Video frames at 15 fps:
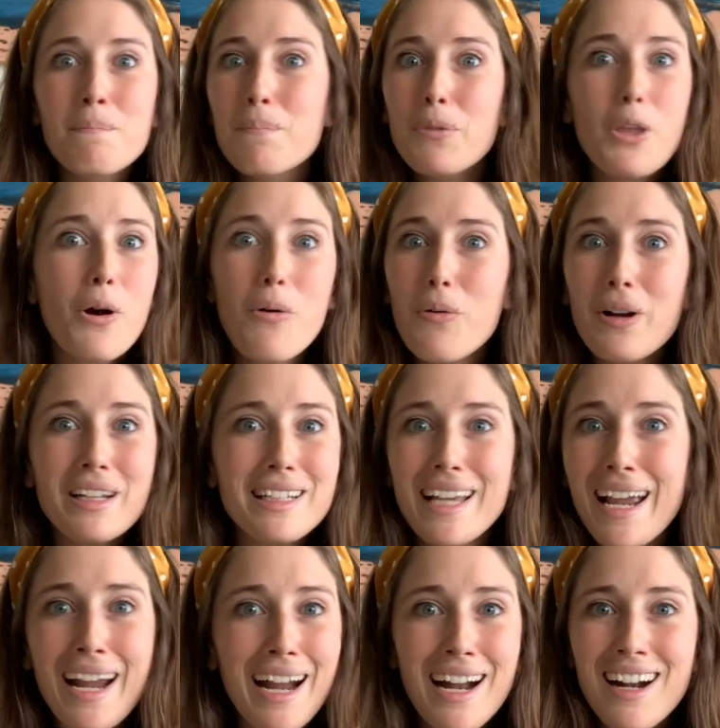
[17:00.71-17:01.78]
No one
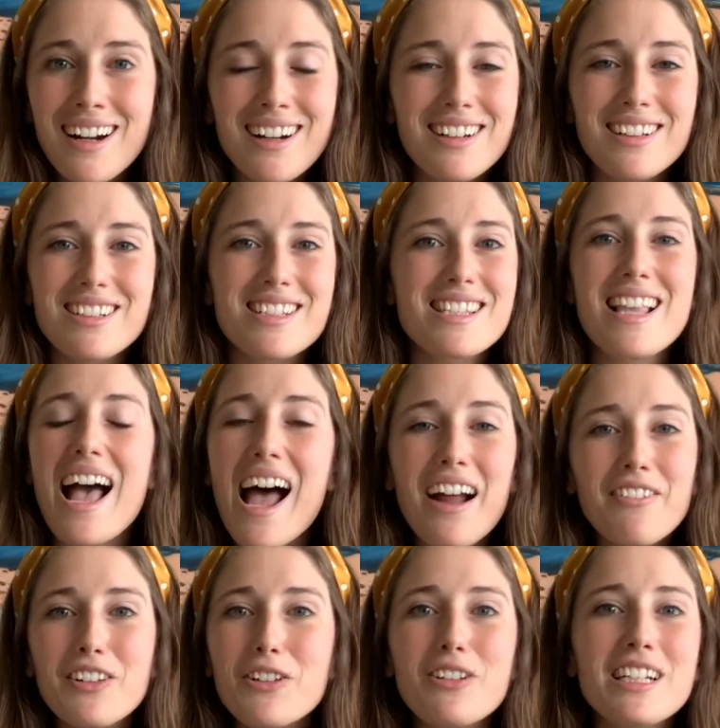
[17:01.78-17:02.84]
cares.
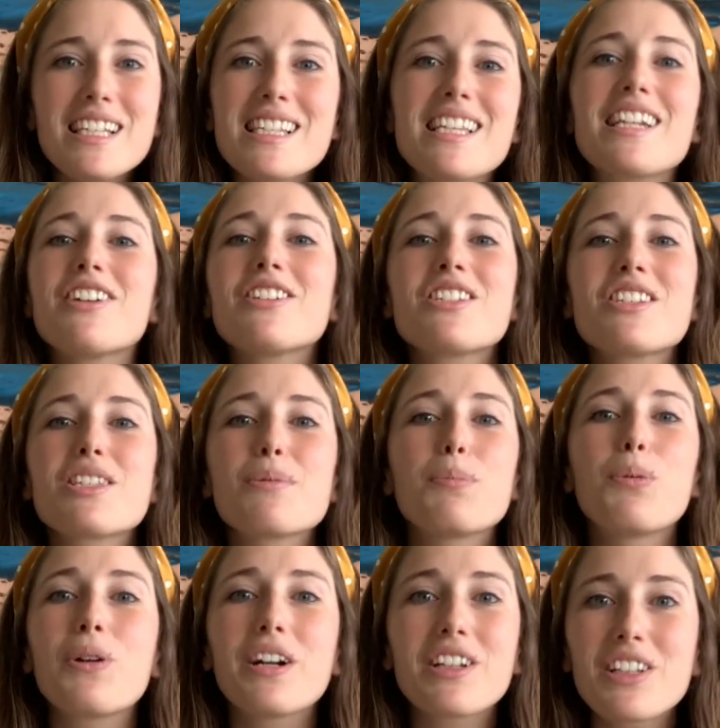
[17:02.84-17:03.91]
Everyone is here to
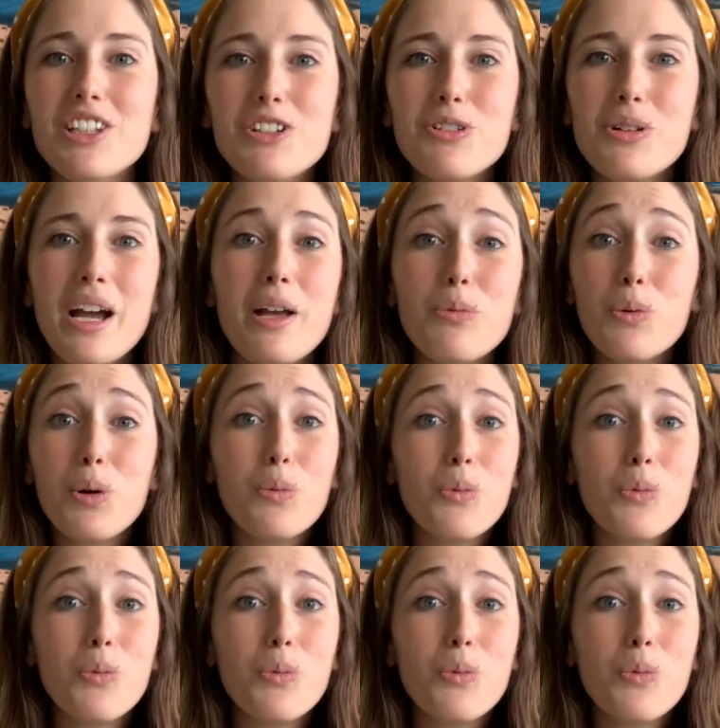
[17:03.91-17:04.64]
support you and we're